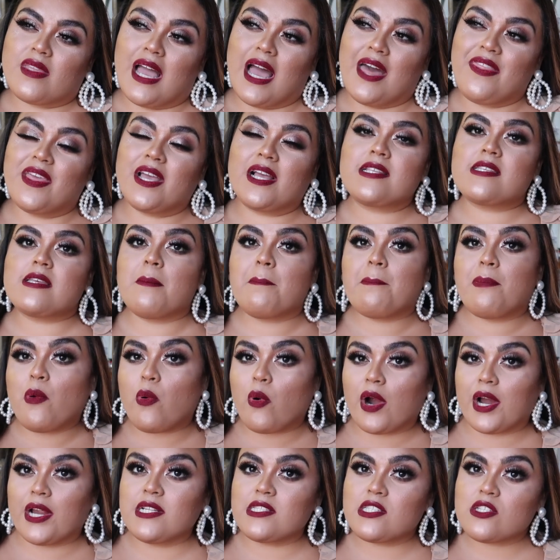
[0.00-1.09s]
I think it's
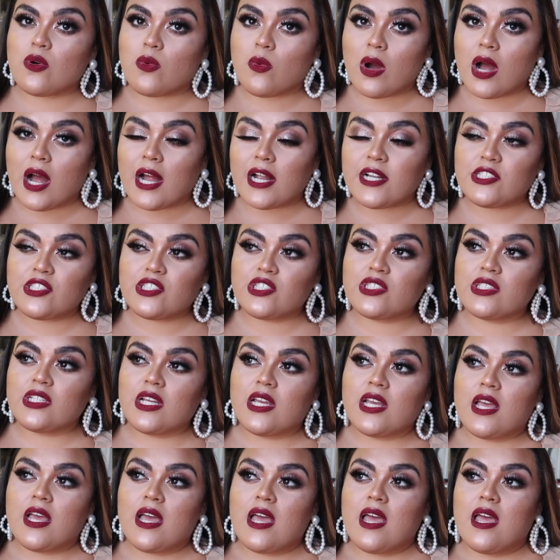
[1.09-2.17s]
important to watch
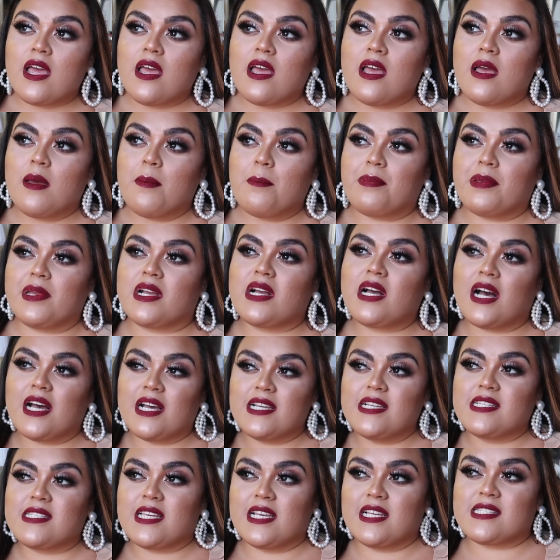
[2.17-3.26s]

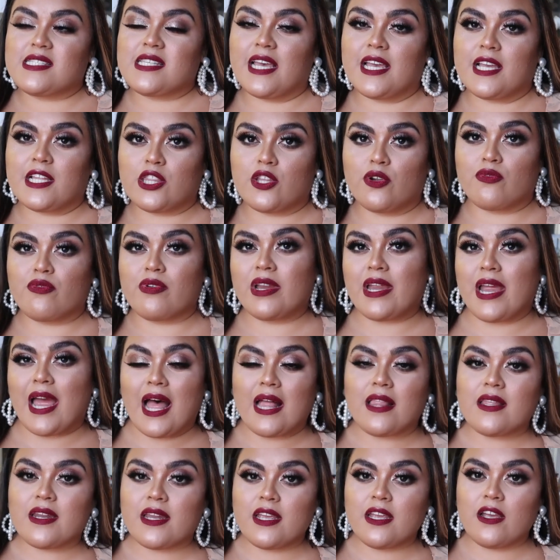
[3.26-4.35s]
because it's like the
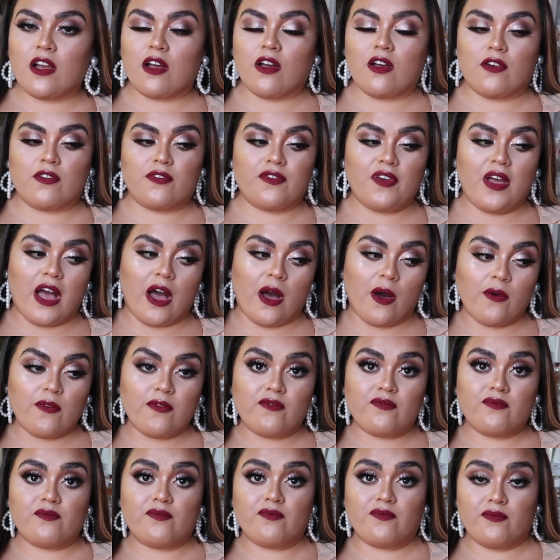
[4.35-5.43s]
reality of how
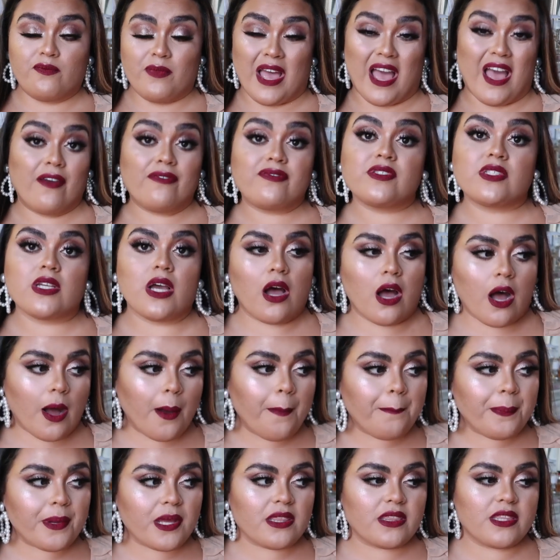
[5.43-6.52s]
effed
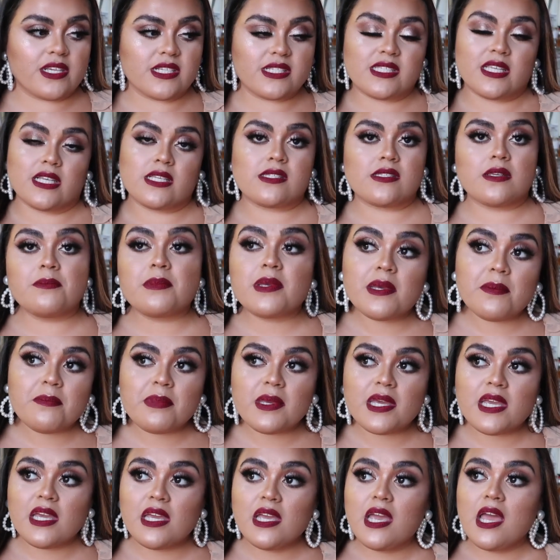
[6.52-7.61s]
up the system can
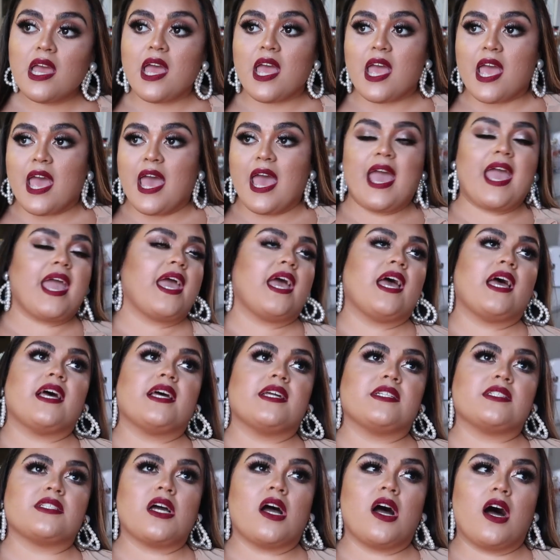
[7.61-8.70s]
be
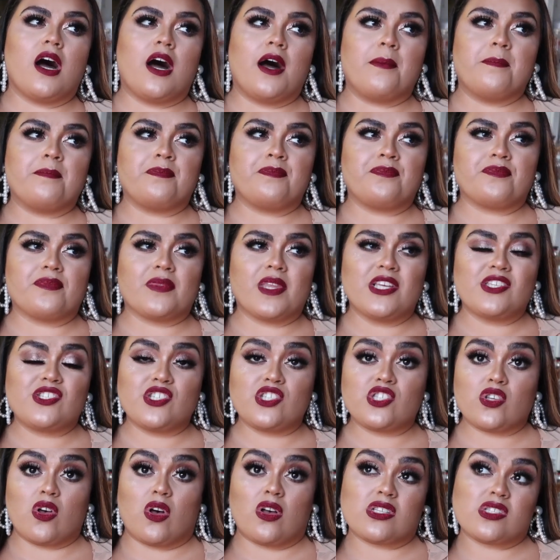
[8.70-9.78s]
and um it's
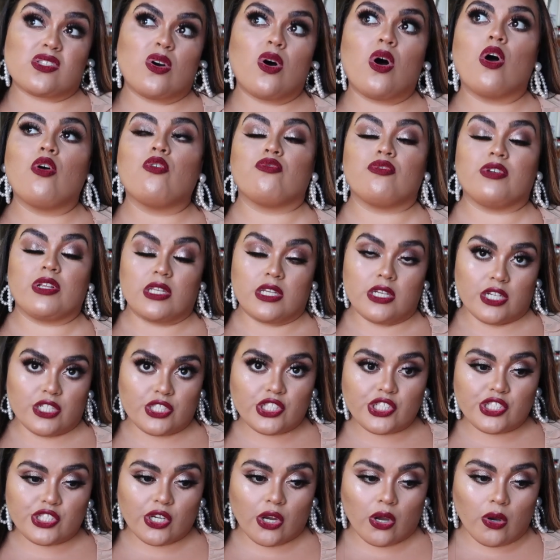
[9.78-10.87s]
just also a really
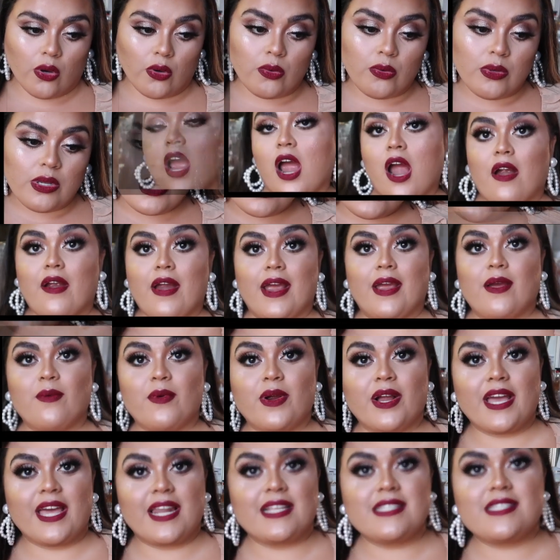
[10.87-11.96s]
good show all right so
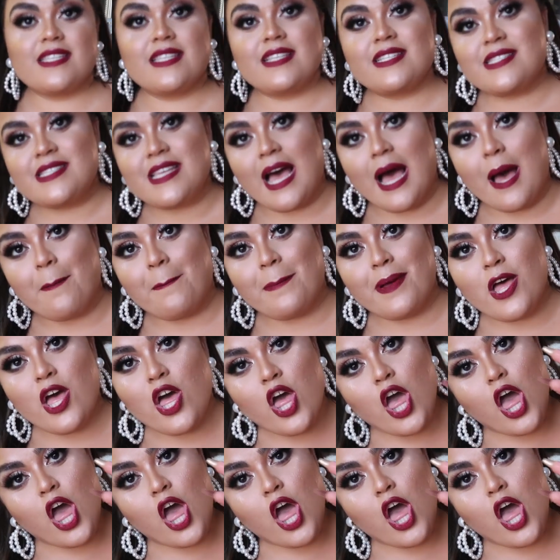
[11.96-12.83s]
we're getting to the top